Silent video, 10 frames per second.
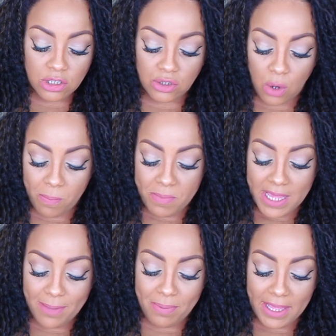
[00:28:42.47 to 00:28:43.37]
So
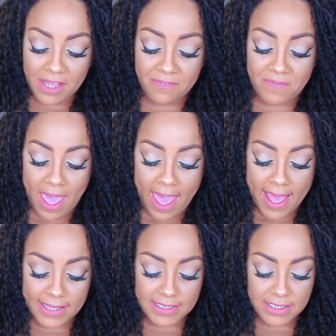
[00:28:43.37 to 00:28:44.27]
me being
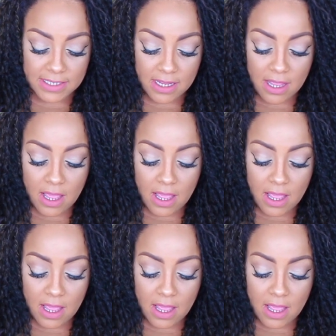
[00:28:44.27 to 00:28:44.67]
fast